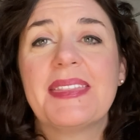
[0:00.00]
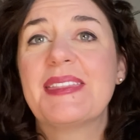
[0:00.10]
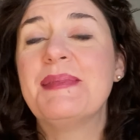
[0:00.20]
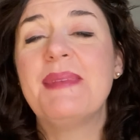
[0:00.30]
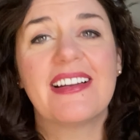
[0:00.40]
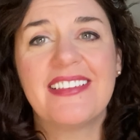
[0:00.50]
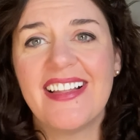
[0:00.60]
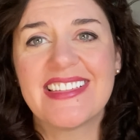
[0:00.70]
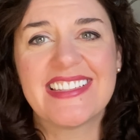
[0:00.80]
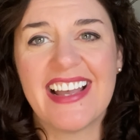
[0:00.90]
The ModCloth
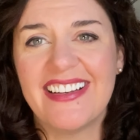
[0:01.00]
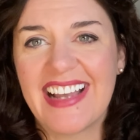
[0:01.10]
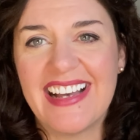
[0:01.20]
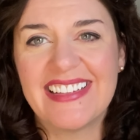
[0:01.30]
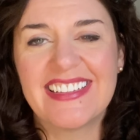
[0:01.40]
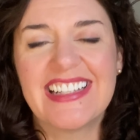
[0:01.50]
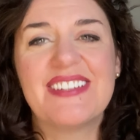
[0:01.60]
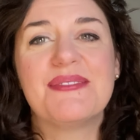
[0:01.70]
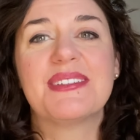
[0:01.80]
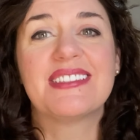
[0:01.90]
style gallery
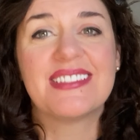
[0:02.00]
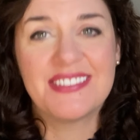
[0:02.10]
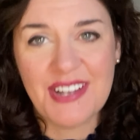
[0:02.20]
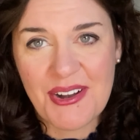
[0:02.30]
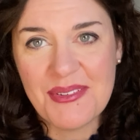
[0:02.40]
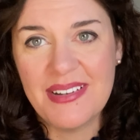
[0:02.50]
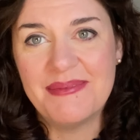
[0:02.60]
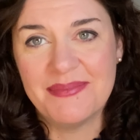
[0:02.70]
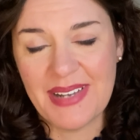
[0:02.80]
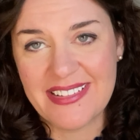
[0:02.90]
was so
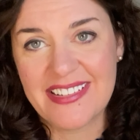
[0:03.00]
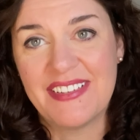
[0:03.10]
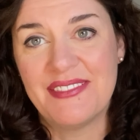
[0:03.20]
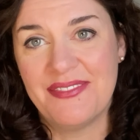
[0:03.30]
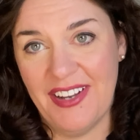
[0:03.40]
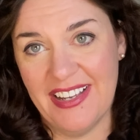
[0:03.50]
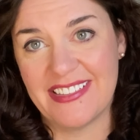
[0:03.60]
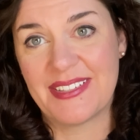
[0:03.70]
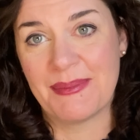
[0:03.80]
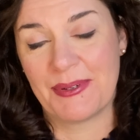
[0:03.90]
much fun
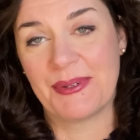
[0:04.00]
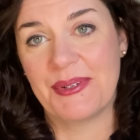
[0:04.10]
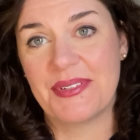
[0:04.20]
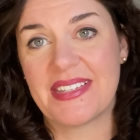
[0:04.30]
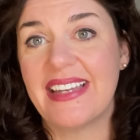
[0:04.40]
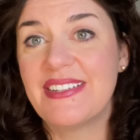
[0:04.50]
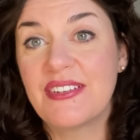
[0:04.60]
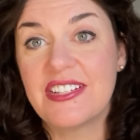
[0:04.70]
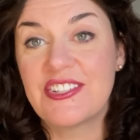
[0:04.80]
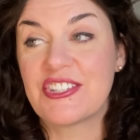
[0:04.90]
to peruse, and you
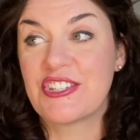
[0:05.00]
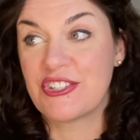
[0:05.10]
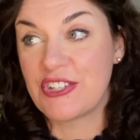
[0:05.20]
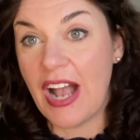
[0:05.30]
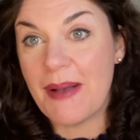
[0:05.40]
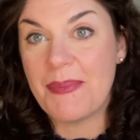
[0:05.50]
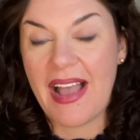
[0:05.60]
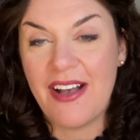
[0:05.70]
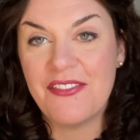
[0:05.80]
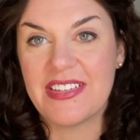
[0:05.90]
could just shop
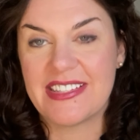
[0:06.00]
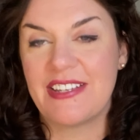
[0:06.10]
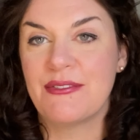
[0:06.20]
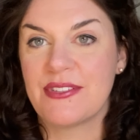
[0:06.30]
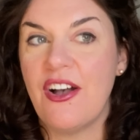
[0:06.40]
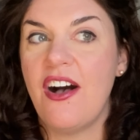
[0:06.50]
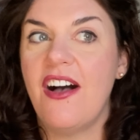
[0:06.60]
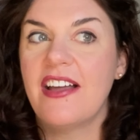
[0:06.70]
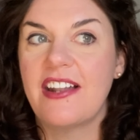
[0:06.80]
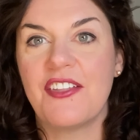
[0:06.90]
outfits that you saw
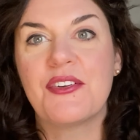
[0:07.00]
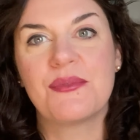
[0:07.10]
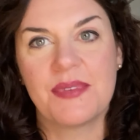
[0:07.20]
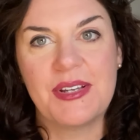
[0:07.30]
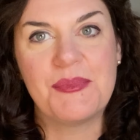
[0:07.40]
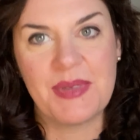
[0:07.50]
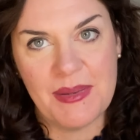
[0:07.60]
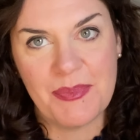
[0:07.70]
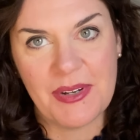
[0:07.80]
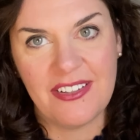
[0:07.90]
on other real
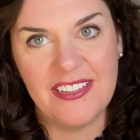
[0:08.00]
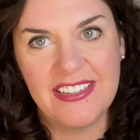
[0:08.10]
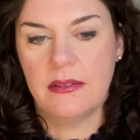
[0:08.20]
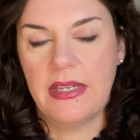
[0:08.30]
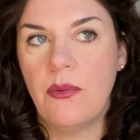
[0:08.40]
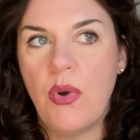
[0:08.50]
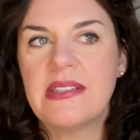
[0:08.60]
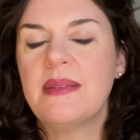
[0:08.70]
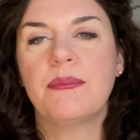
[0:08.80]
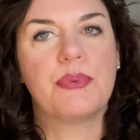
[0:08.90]
people. It
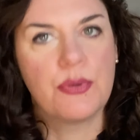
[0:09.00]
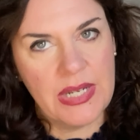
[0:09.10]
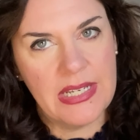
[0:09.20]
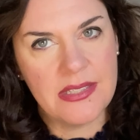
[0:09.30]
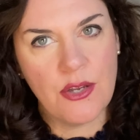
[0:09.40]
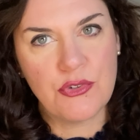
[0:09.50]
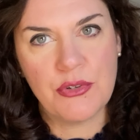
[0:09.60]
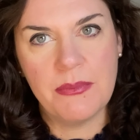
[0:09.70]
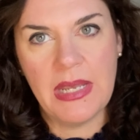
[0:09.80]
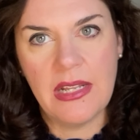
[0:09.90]
wasn't pre-social
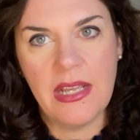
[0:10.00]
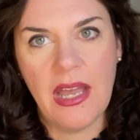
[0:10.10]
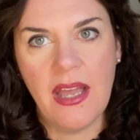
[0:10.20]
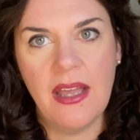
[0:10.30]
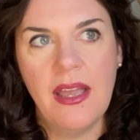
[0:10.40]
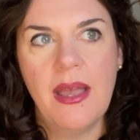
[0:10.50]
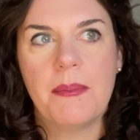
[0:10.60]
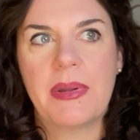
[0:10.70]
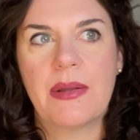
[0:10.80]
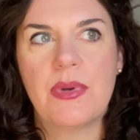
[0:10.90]
media,
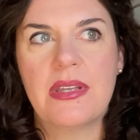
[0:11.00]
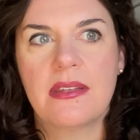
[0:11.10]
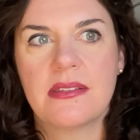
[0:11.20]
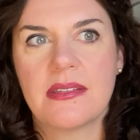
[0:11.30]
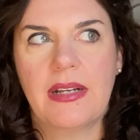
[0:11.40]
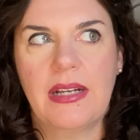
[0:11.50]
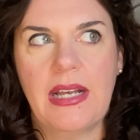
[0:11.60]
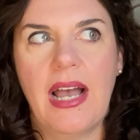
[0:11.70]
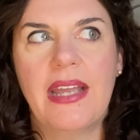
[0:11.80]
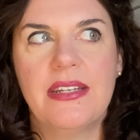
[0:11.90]
but it was
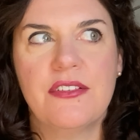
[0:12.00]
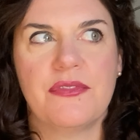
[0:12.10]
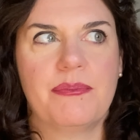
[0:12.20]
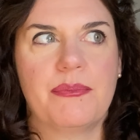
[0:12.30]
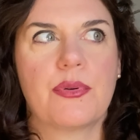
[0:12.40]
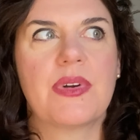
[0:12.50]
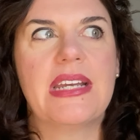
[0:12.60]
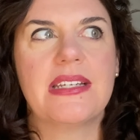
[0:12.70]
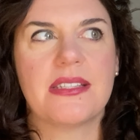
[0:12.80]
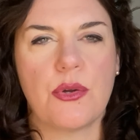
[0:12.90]
kind of
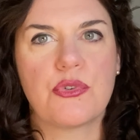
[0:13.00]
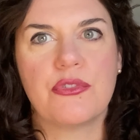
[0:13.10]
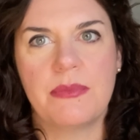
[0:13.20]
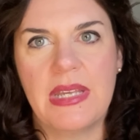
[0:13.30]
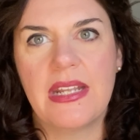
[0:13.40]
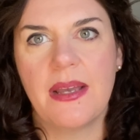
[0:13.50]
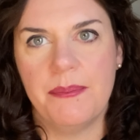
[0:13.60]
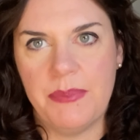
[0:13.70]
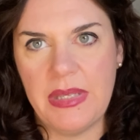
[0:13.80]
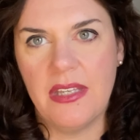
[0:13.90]
pre-social media
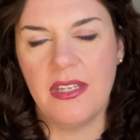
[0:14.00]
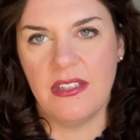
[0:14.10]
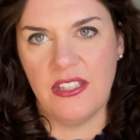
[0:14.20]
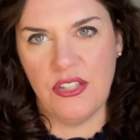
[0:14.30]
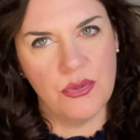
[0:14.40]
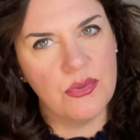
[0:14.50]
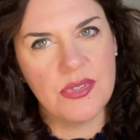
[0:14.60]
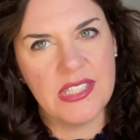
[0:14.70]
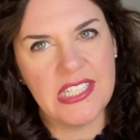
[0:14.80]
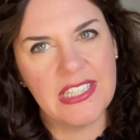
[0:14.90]
being
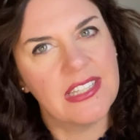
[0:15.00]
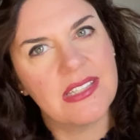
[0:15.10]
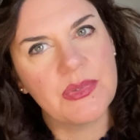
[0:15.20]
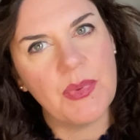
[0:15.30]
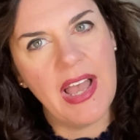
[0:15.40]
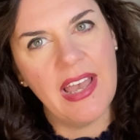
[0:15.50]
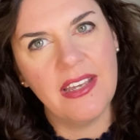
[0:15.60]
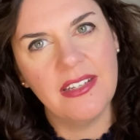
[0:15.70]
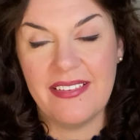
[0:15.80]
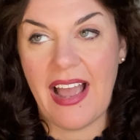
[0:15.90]
used in this
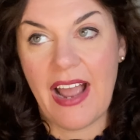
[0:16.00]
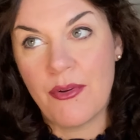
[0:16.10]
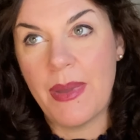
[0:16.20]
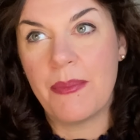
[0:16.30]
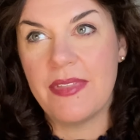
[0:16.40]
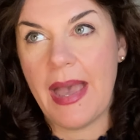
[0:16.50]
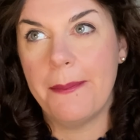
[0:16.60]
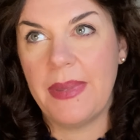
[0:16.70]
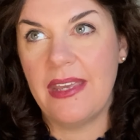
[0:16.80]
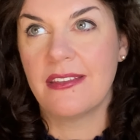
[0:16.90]
way. I remember that
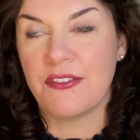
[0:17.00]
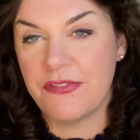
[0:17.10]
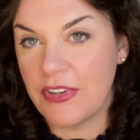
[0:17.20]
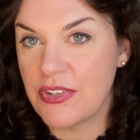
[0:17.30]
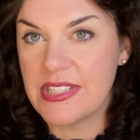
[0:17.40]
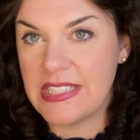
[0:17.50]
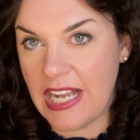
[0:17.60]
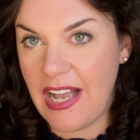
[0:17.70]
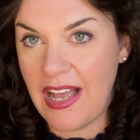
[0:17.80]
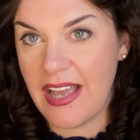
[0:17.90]
being the first
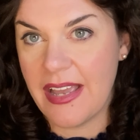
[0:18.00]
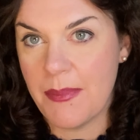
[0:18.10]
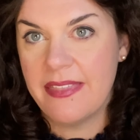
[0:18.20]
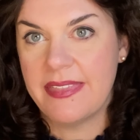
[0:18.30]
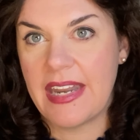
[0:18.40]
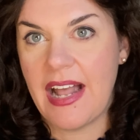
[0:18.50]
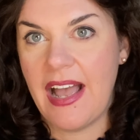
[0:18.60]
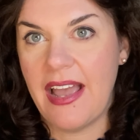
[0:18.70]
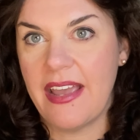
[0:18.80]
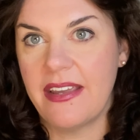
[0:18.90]
time that
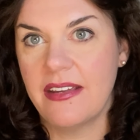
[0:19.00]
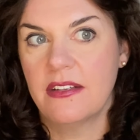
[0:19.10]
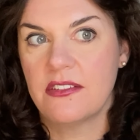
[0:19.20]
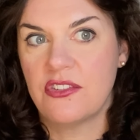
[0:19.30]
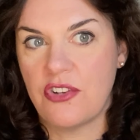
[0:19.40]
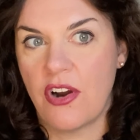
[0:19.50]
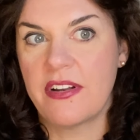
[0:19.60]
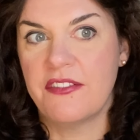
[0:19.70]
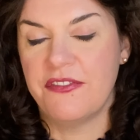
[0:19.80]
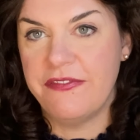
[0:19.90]
I
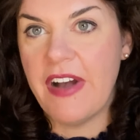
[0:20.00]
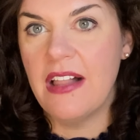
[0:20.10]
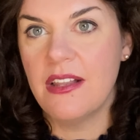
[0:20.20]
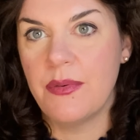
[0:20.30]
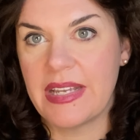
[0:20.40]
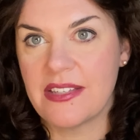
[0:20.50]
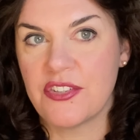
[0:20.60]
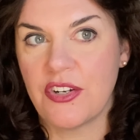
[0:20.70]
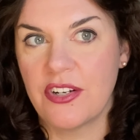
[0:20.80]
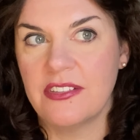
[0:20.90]
started following
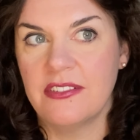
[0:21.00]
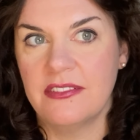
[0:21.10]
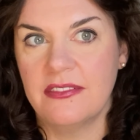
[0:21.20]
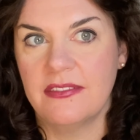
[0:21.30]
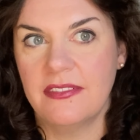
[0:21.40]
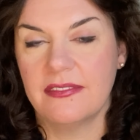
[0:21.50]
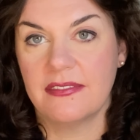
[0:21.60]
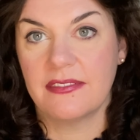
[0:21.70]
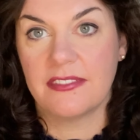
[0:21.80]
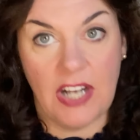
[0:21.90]
certain
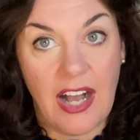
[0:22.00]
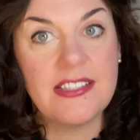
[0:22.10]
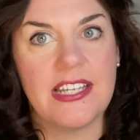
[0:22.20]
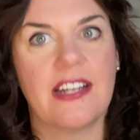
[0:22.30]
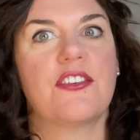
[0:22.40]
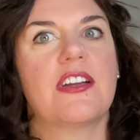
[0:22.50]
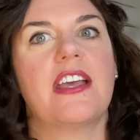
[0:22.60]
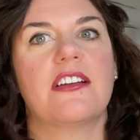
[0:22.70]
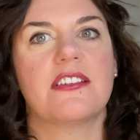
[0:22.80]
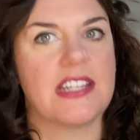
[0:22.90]
content
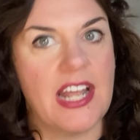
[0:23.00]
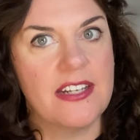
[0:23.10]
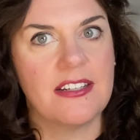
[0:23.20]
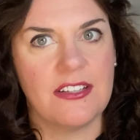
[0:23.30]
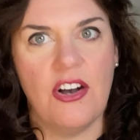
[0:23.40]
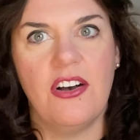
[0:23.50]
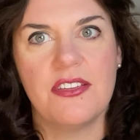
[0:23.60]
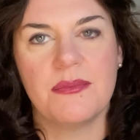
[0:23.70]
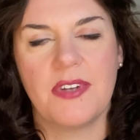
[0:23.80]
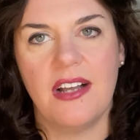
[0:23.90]
creators, and I didn't call
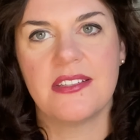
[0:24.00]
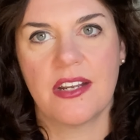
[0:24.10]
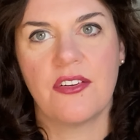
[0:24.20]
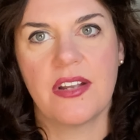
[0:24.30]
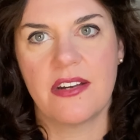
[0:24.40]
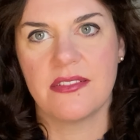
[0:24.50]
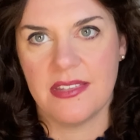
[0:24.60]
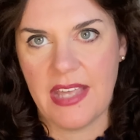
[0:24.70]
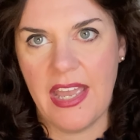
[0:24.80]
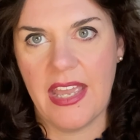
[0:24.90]
them content creators
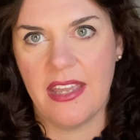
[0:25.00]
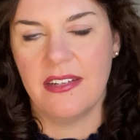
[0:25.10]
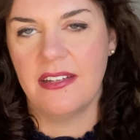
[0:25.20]
then.